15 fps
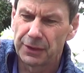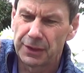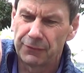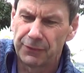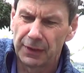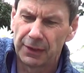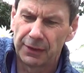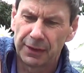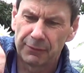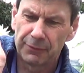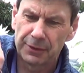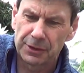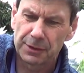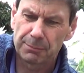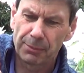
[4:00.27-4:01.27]
it if you like.
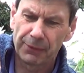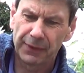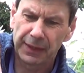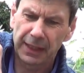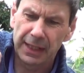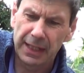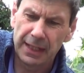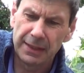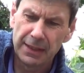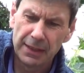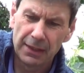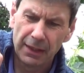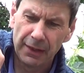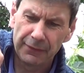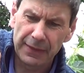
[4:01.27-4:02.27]
We just put a key in,
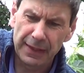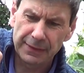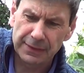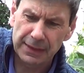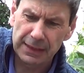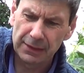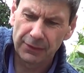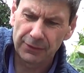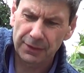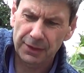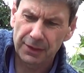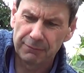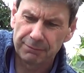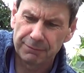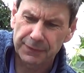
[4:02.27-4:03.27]
and that D lock
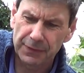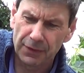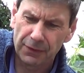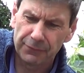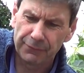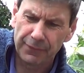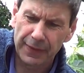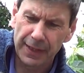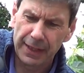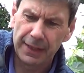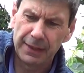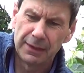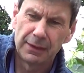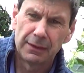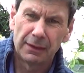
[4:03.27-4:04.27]
comes off
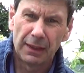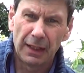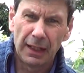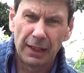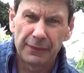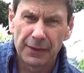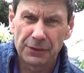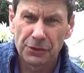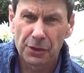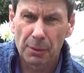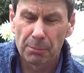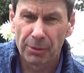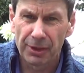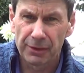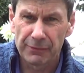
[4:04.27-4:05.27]
there, and then you
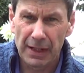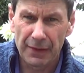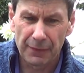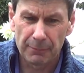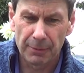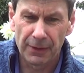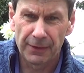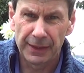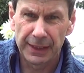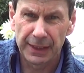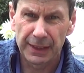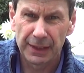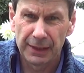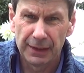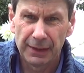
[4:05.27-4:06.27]
can put it around the
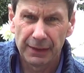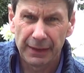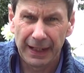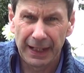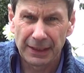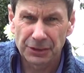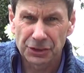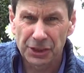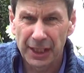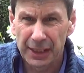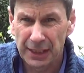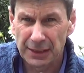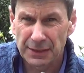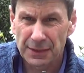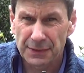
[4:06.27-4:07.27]
bike and
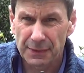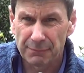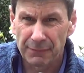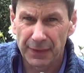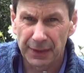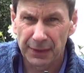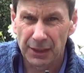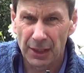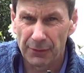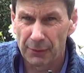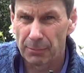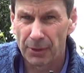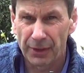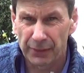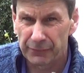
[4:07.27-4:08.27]
chain it to something, you know, a
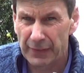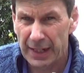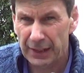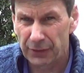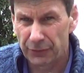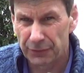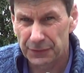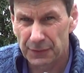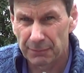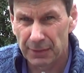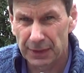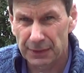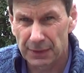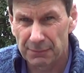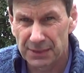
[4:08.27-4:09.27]
bike rack or
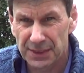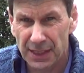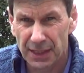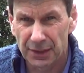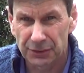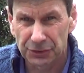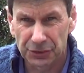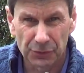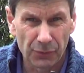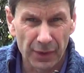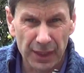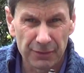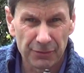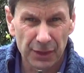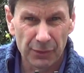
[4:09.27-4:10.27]
something substantial,
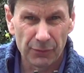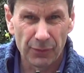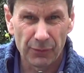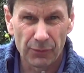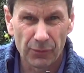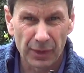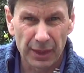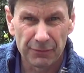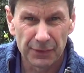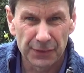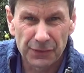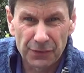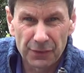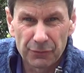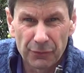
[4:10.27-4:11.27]
whatever
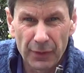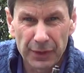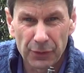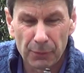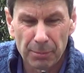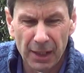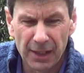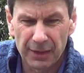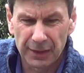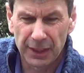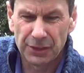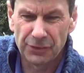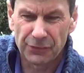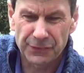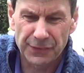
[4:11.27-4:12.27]
sort of way you're
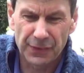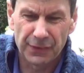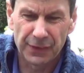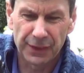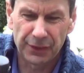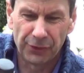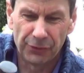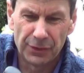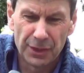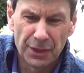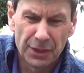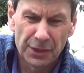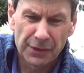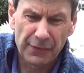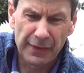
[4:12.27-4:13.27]
parking your cycle.
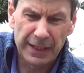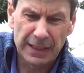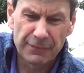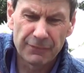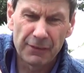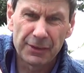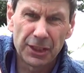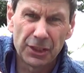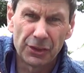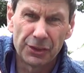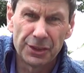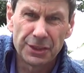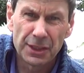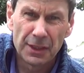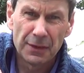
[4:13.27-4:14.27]
So that is very good.